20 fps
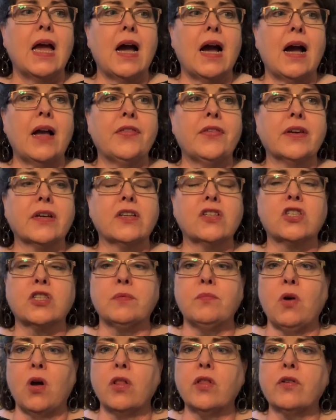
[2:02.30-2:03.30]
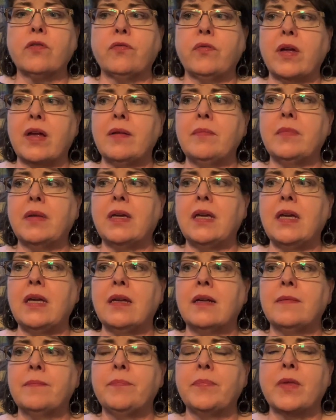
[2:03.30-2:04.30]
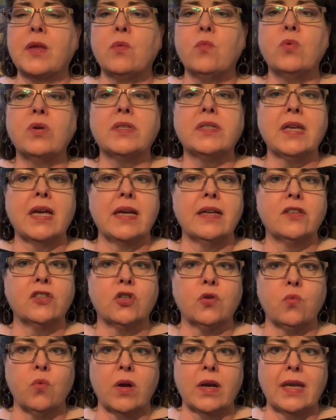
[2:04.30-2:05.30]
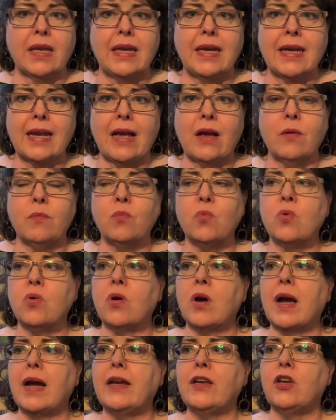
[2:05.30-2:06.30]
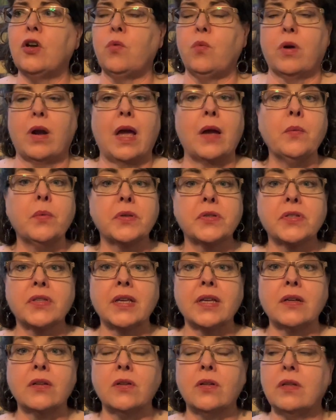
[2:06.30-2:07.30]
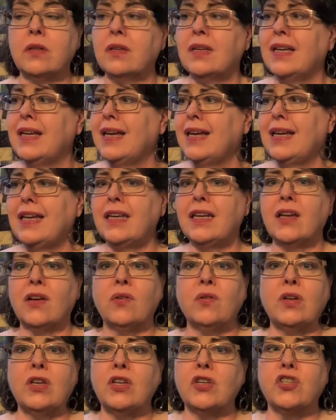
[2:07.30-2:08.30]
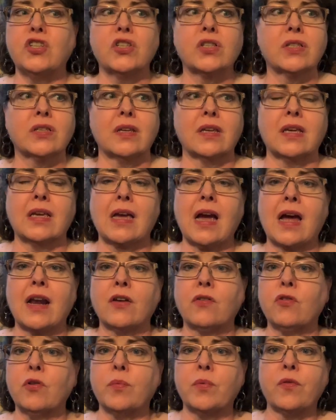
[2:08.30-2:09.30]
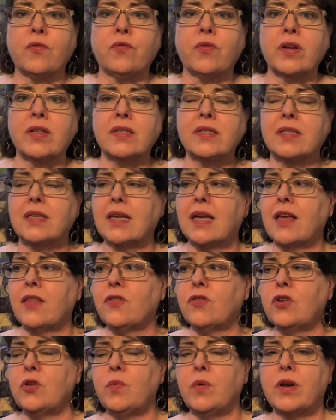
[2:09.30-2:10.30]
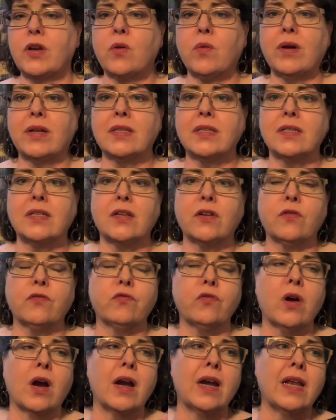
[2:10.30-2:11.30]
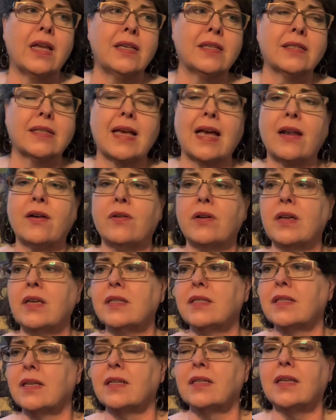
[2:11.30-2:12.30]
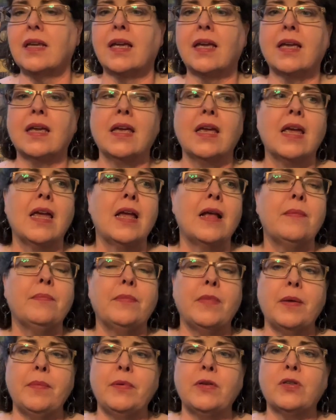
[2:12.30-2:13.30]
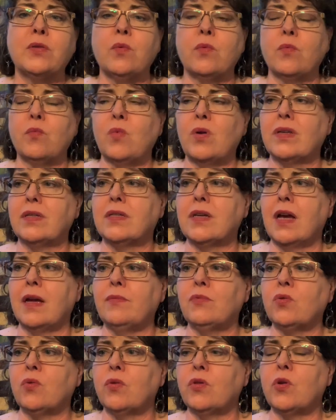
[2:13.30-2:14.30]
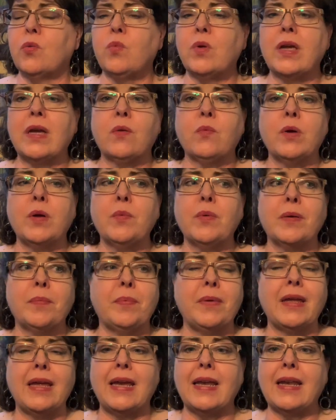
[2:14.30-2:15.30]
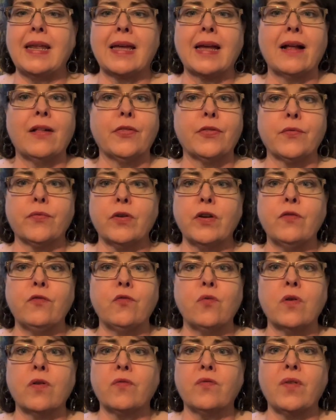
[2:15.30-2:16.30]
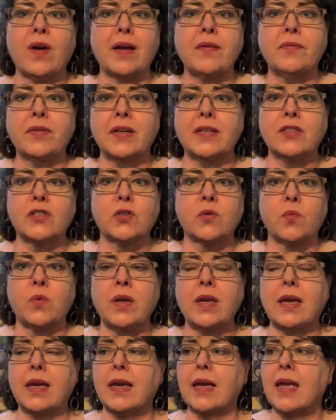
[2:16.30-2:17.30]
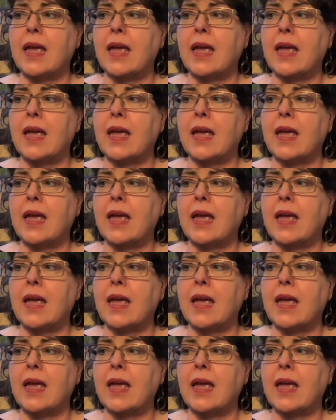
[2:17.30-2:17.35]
I think a smaller family would tend to want to eat out more. I know when I was single, you just got a group of friends together. You want to go out to dinner Friday, Saturday, Sunday, maybe one time during the week. We would be eating out 3, 4, 5 nights a week.